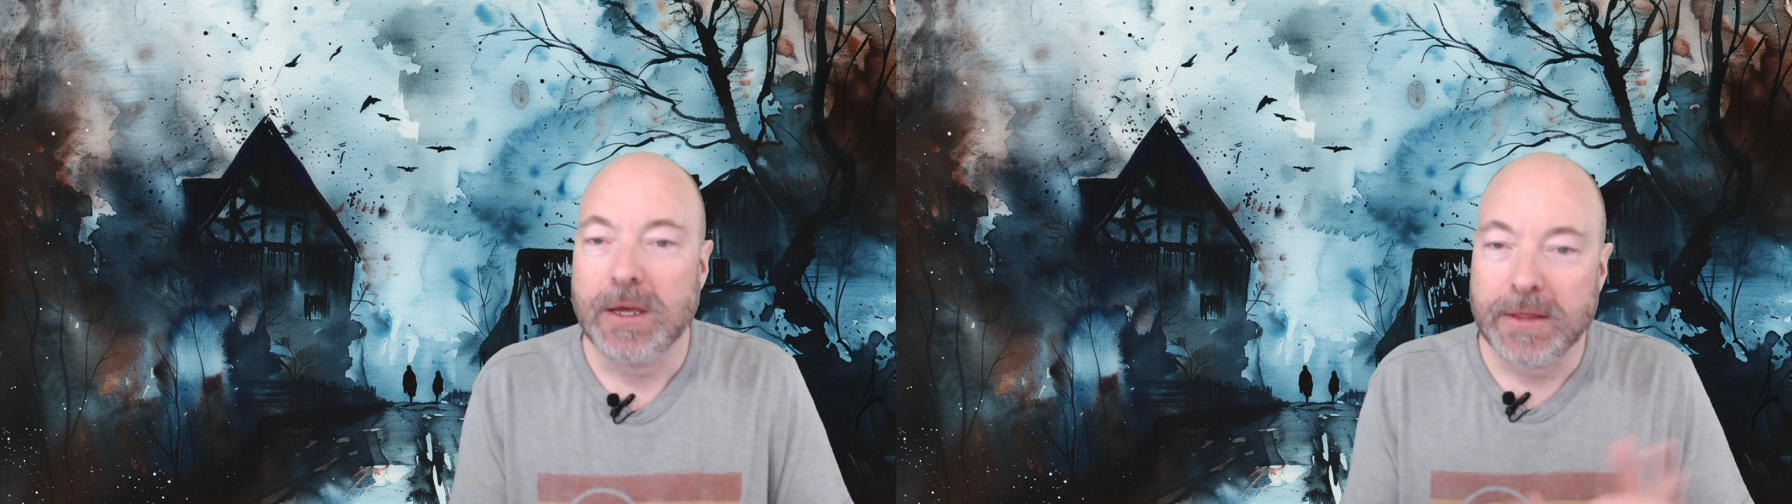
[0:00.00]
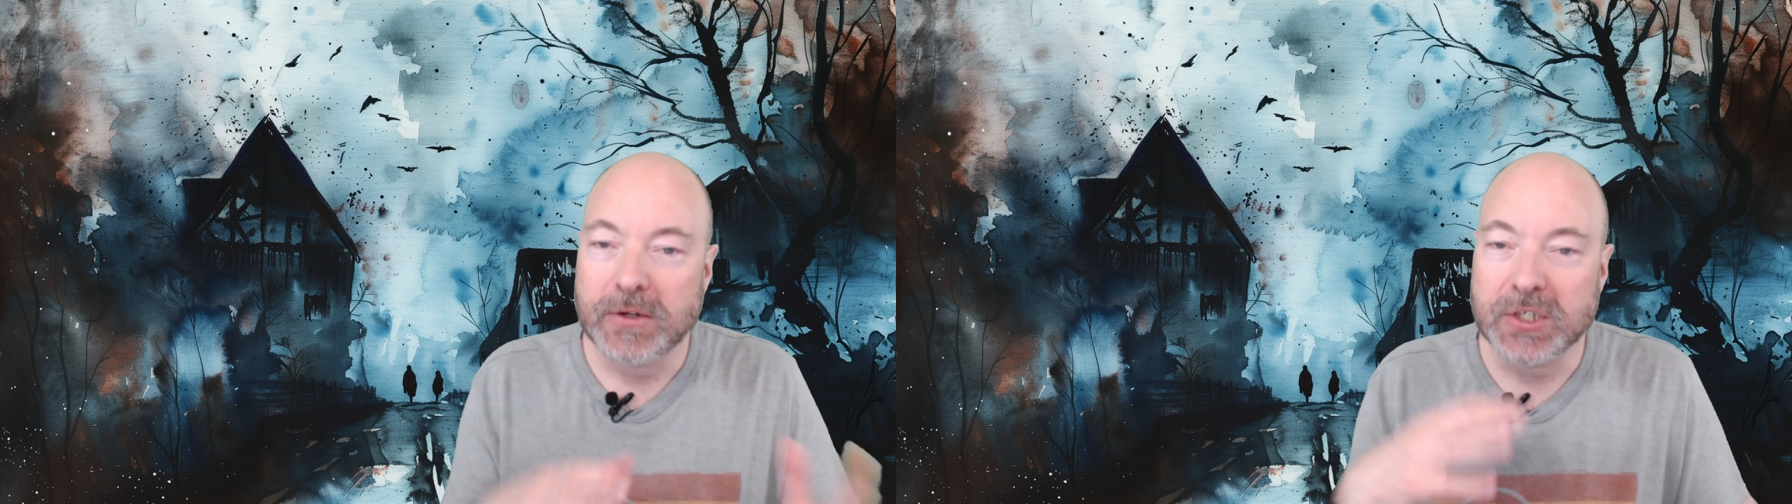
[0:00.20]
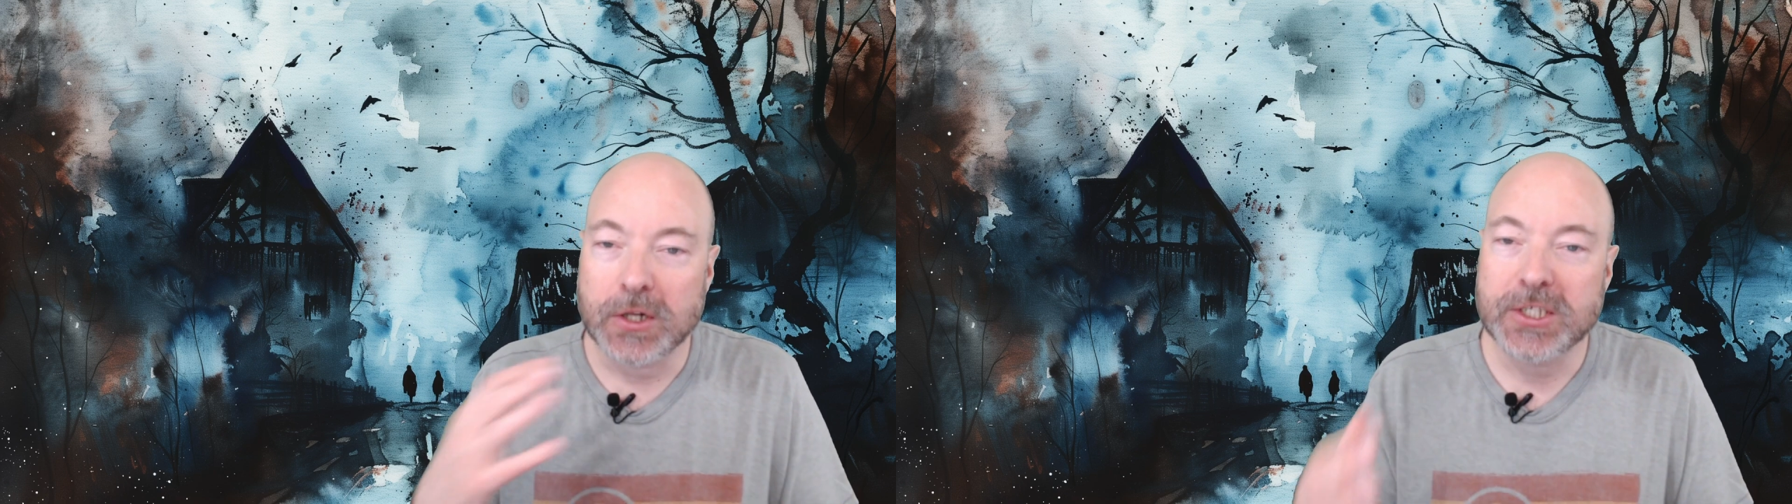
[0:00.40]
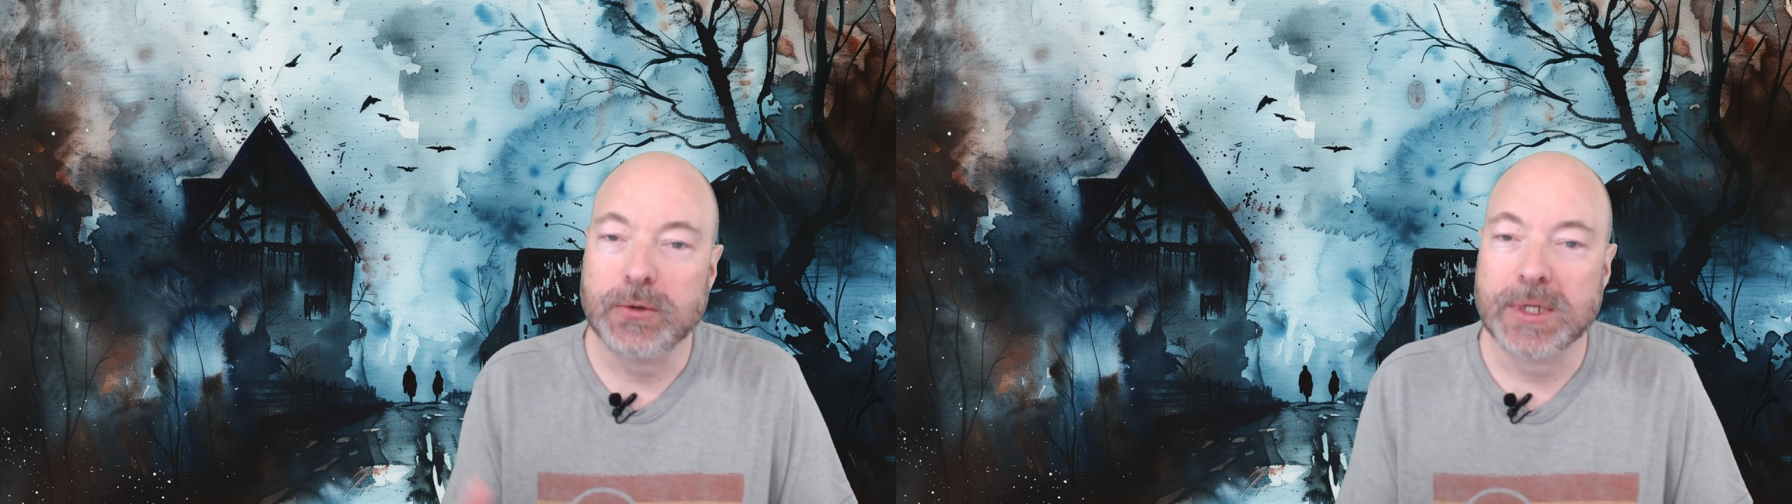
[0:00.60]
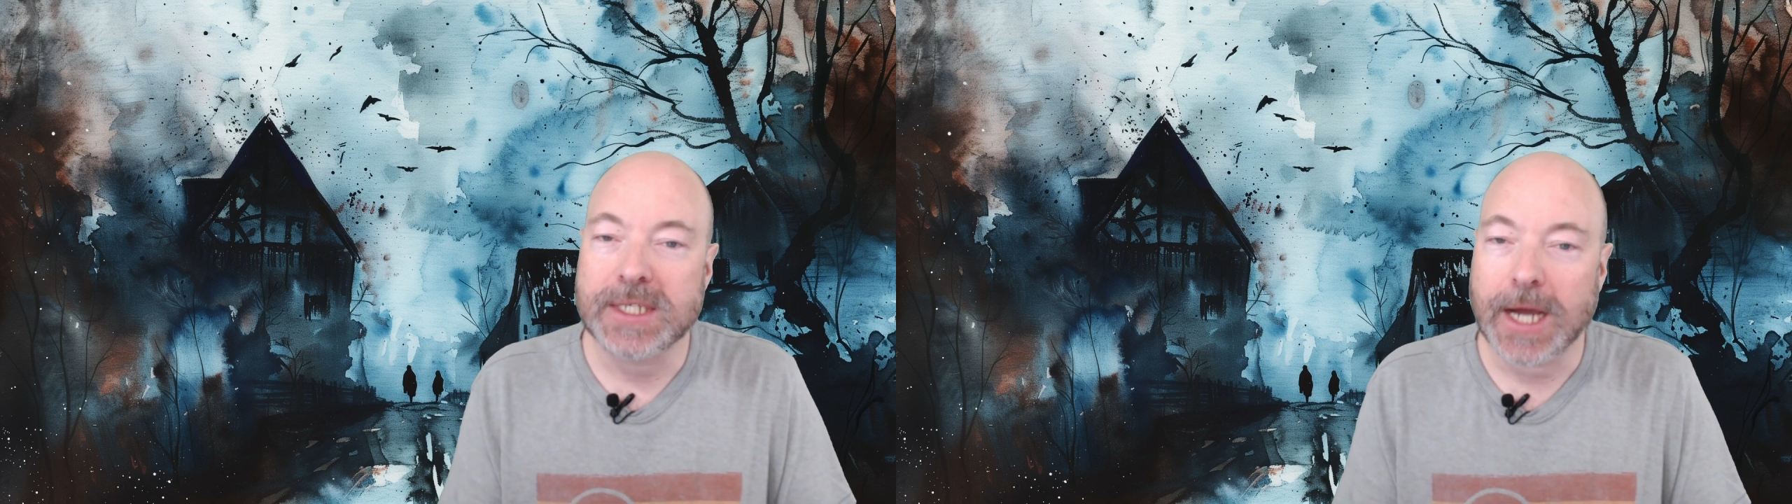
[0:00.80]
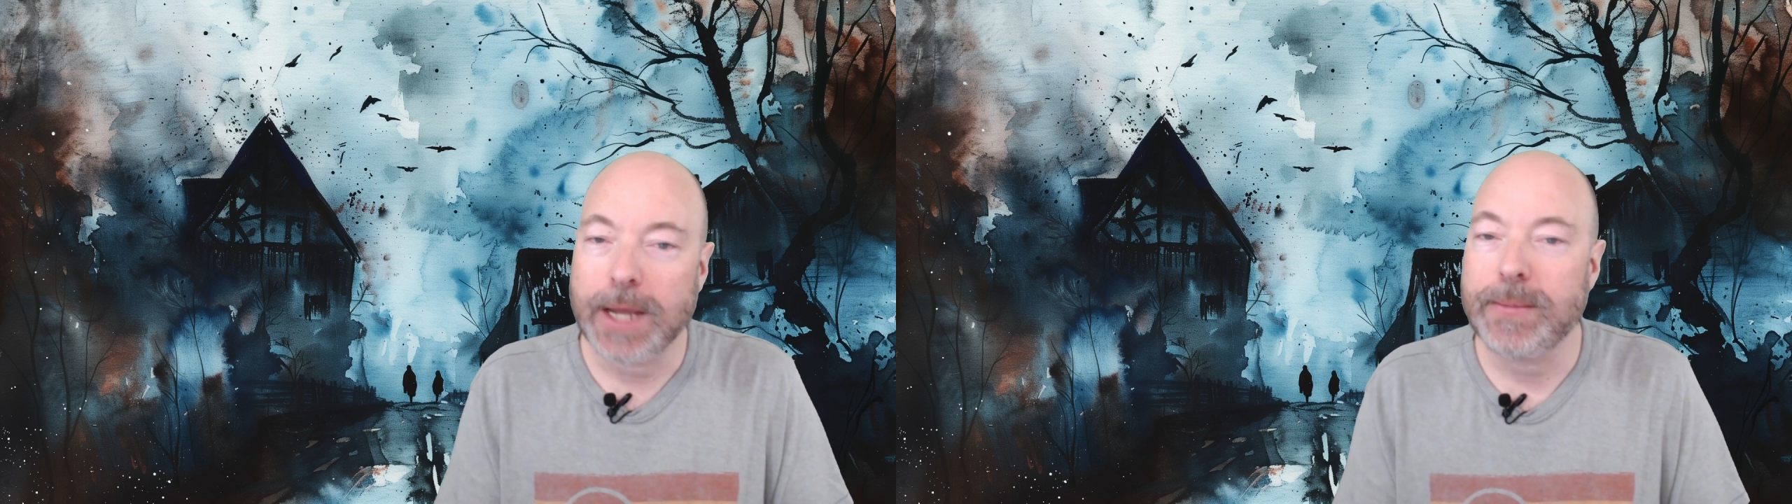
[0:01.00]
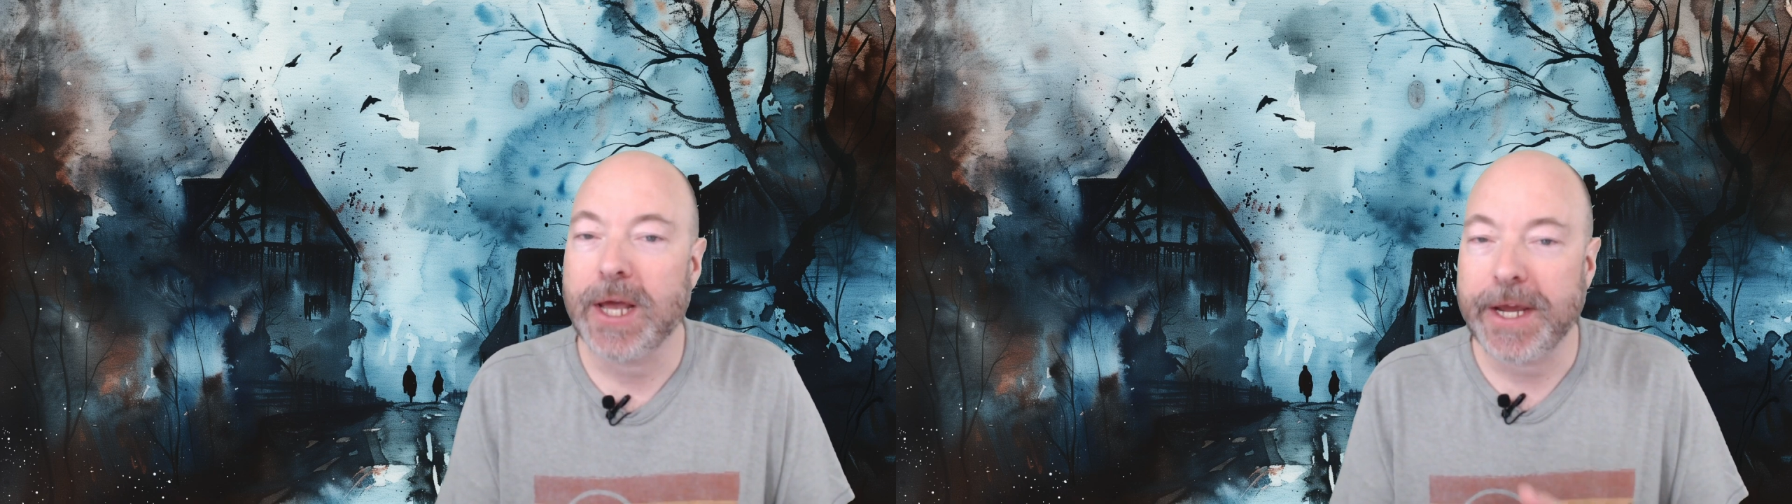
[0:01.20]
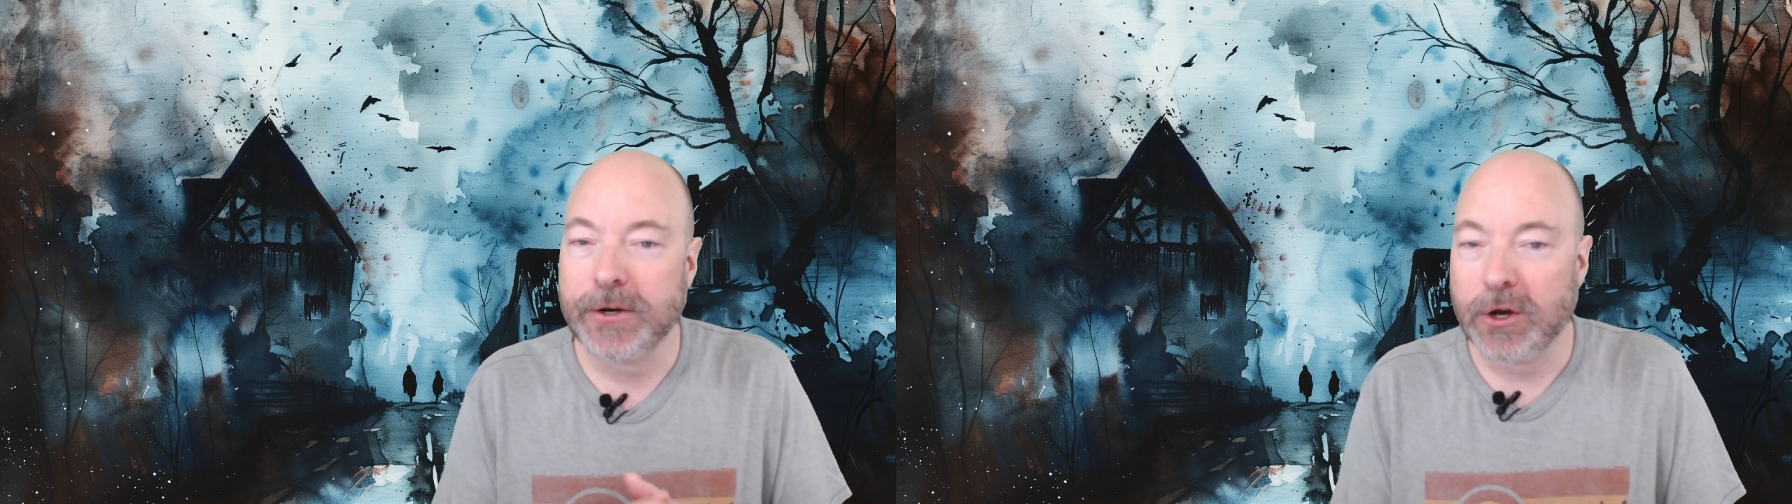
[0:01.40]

There's also a timeline